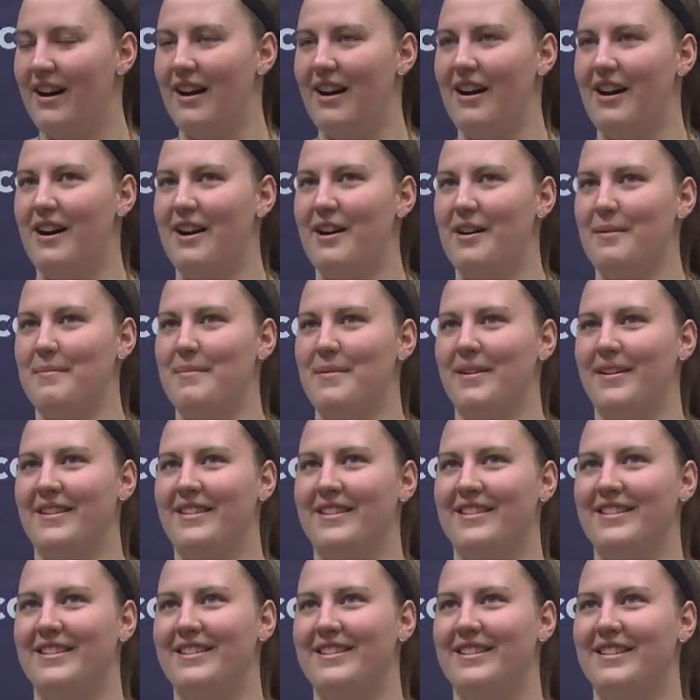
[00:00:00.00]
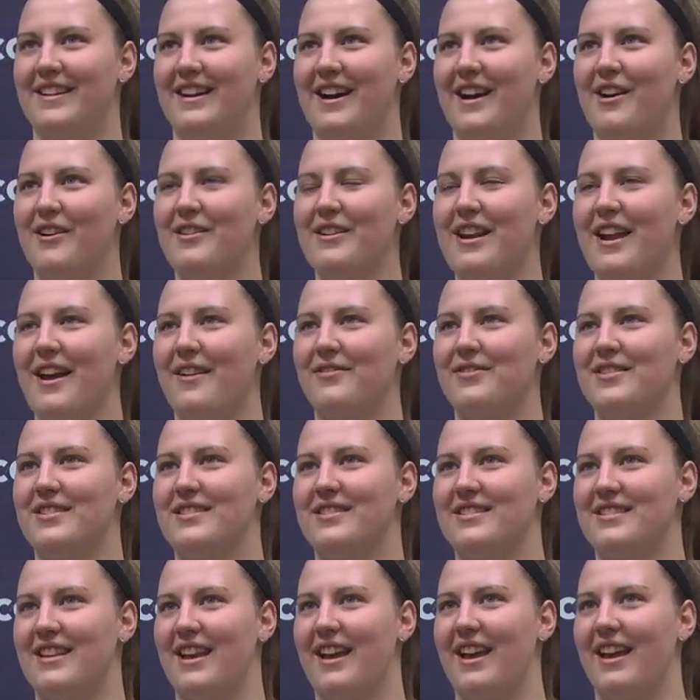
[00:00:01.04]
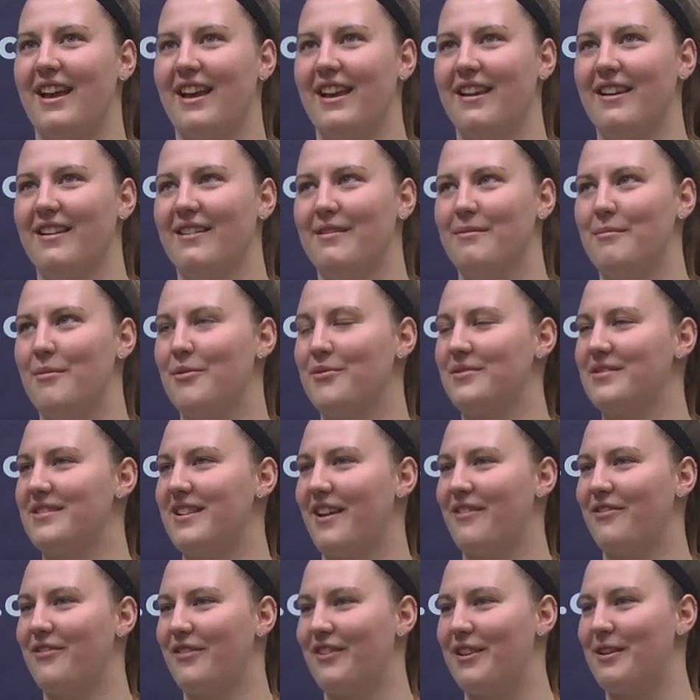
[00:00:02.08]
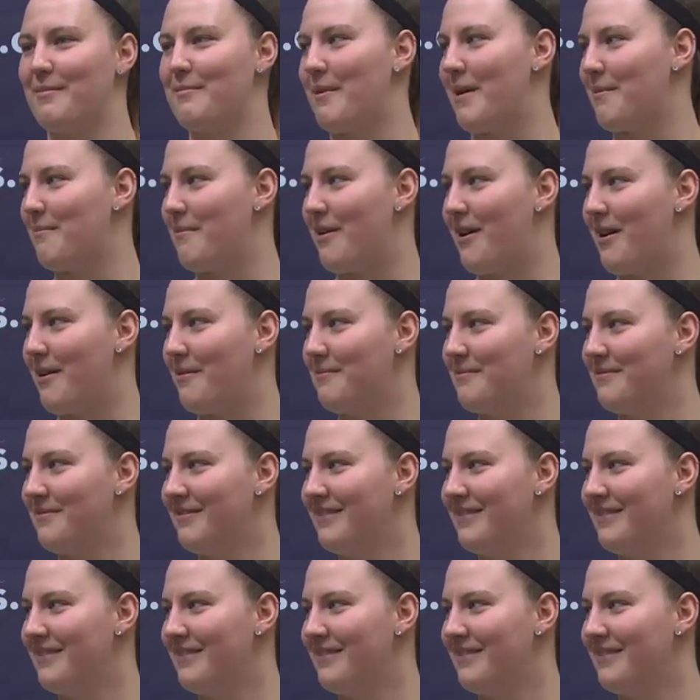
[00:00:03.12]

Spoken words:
I would have to say most definitely my mom.